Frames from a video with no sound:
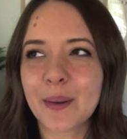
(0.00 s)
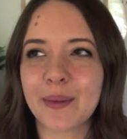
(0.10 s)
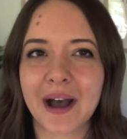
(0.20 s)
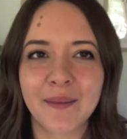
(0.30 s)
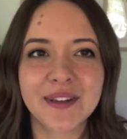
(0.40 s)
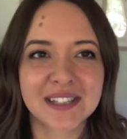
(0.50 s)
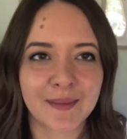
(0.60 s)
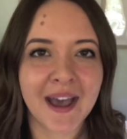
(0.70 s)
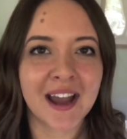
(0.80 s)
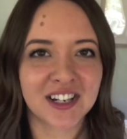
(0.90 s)
but um, this
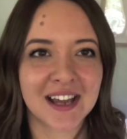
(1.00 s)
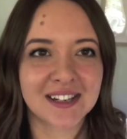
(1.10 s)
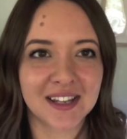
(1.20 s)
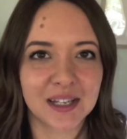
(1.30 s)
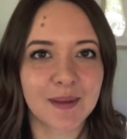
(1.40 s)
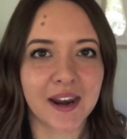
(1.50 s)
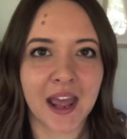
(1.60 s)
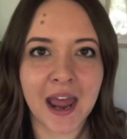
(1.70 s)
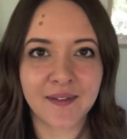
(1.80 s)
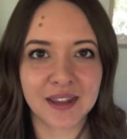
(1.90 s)
time I actually had to think about it and have